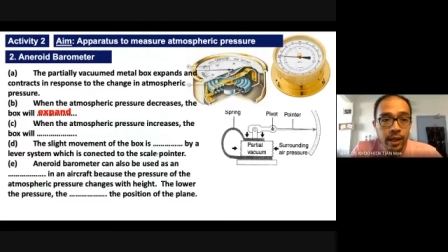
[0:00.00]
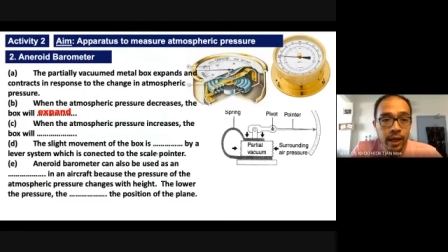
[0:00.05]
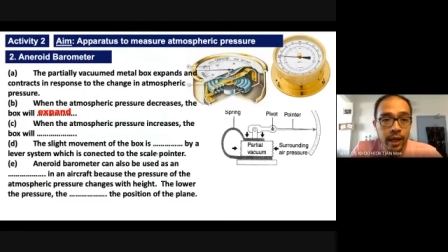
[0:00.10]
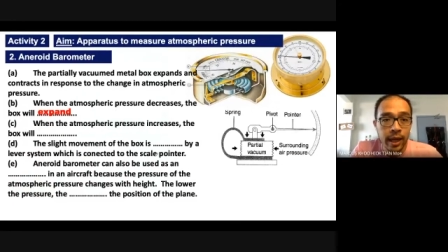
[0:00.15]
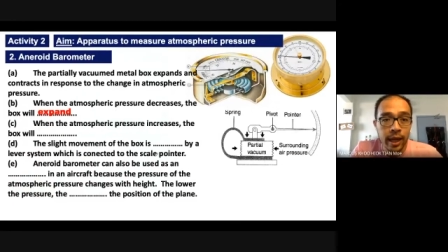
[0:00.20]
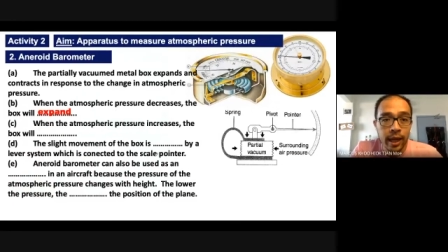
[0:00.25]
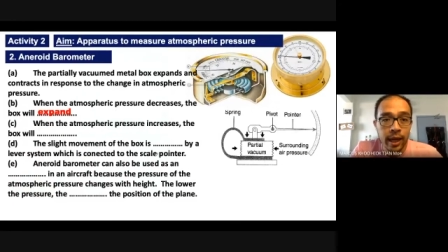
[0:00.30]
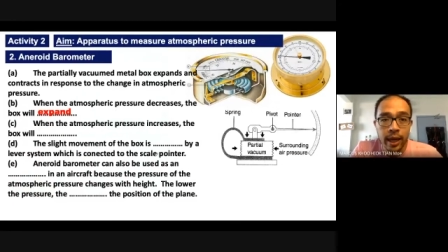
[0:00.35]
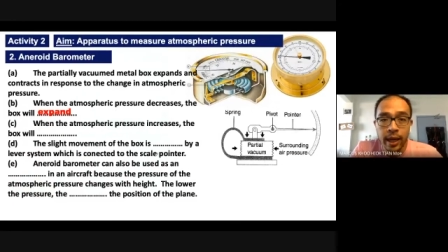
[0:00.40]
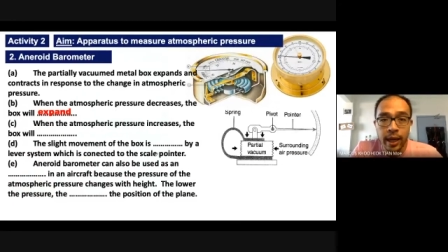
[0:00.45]

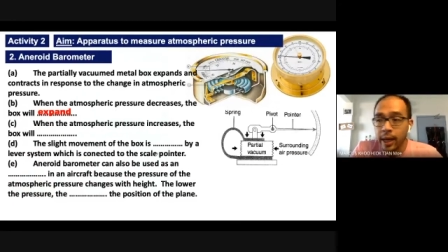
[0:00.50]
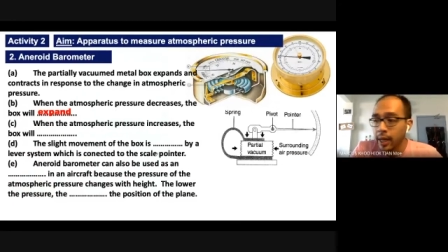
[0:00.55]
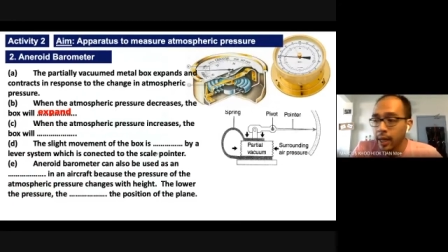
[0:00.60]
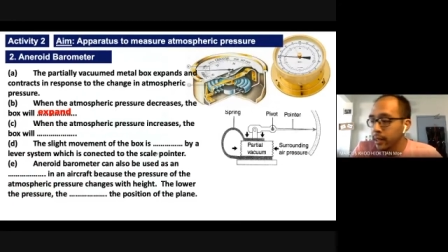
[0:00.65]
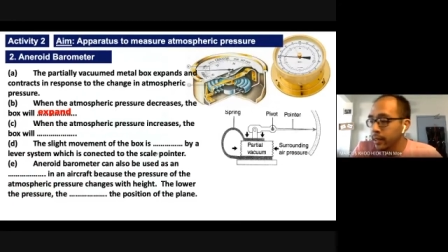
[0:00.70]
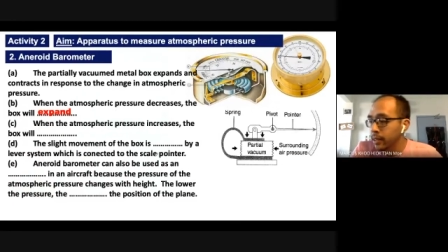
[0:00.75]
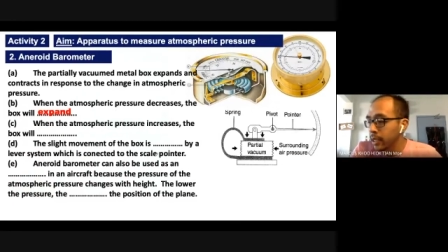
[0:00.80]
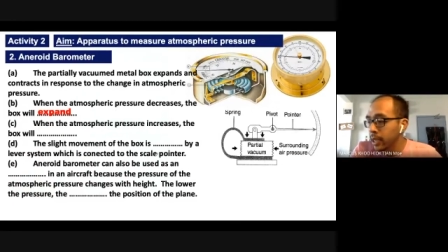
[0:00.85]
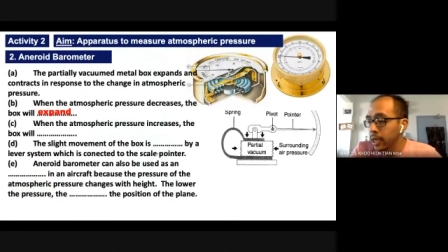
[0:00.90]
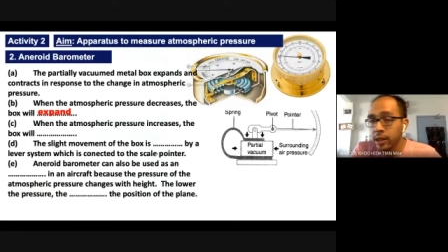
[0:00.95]

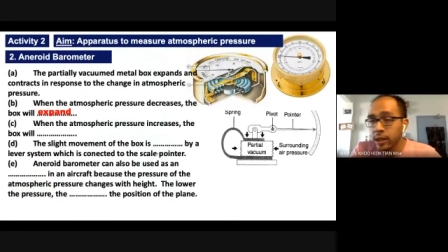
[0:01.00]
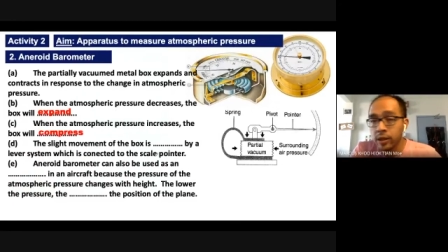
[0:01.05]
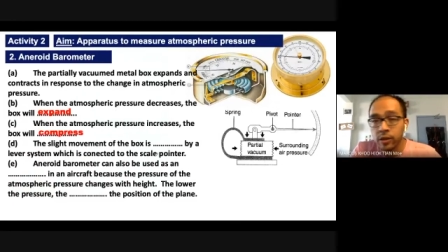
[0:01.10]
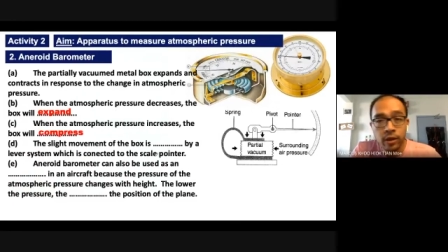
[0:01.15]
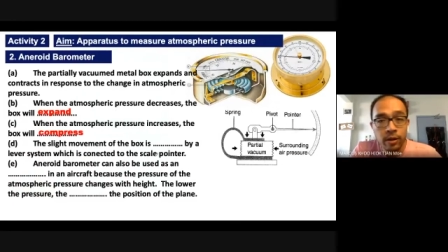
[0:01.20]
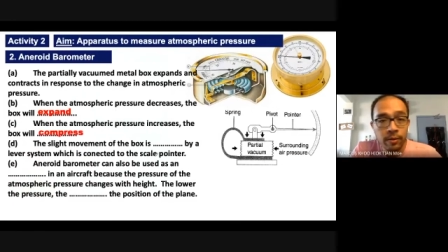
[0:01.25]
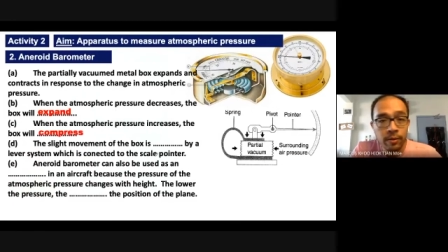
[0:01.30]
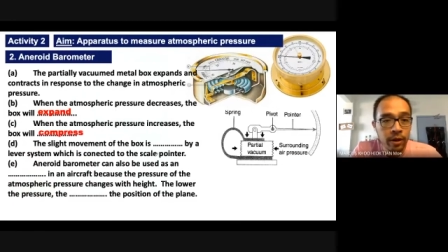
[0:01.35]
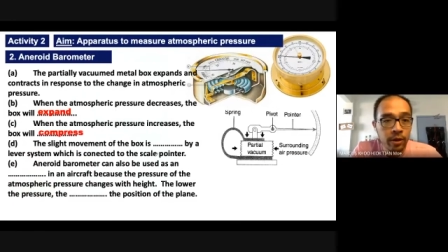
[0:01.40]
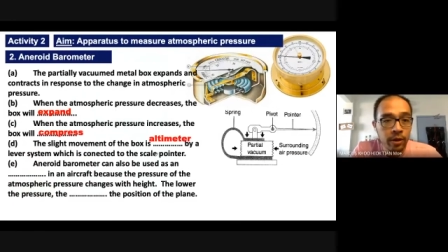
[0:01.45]
And the
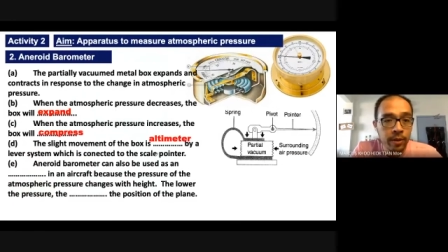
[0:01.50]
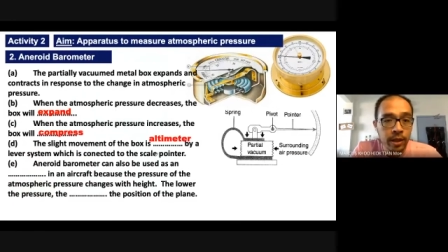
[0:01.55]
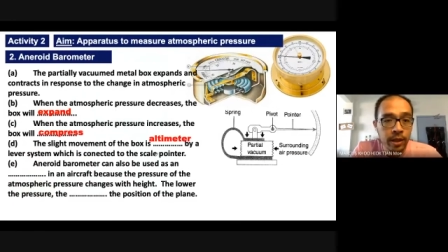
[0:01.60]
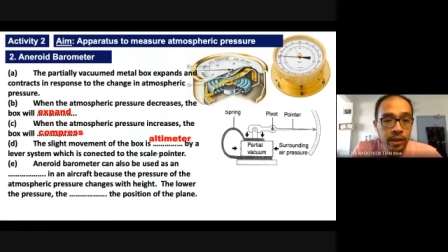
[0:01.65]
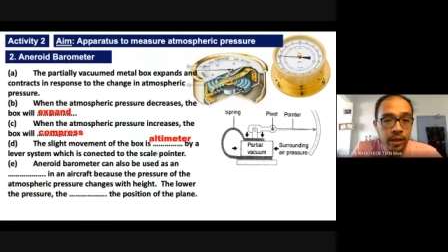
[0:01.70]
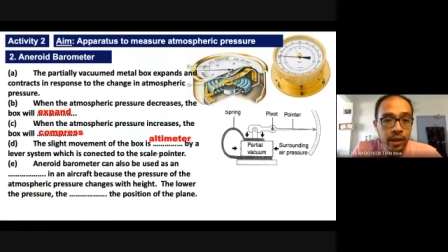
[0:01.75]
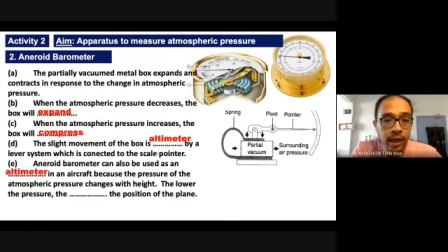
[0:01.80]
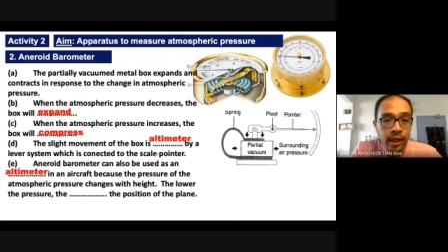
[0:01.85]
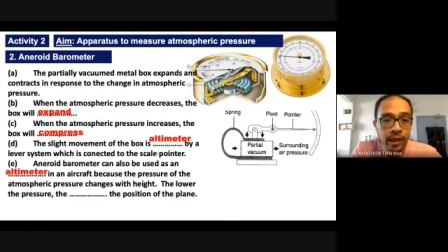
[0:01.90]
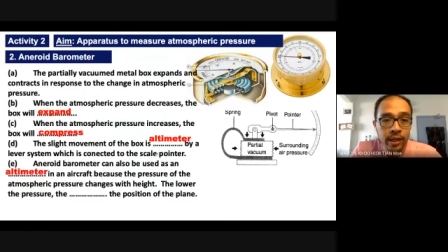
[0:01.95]
aneroid
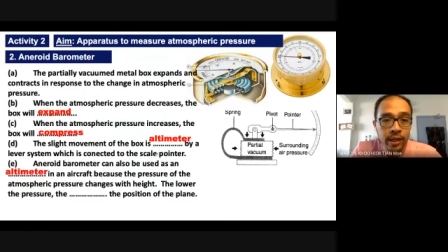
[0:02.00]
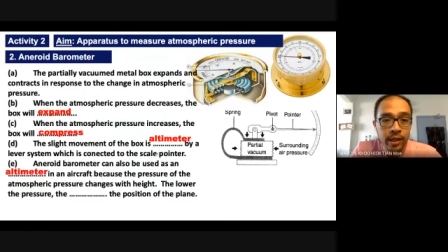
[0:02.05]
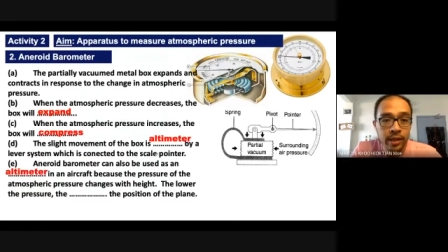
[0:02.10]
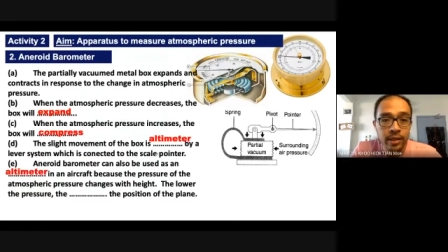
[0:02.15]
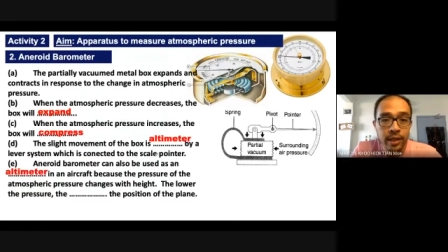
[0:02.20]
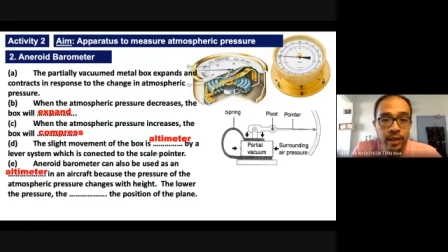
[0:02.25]
barometer, I think, is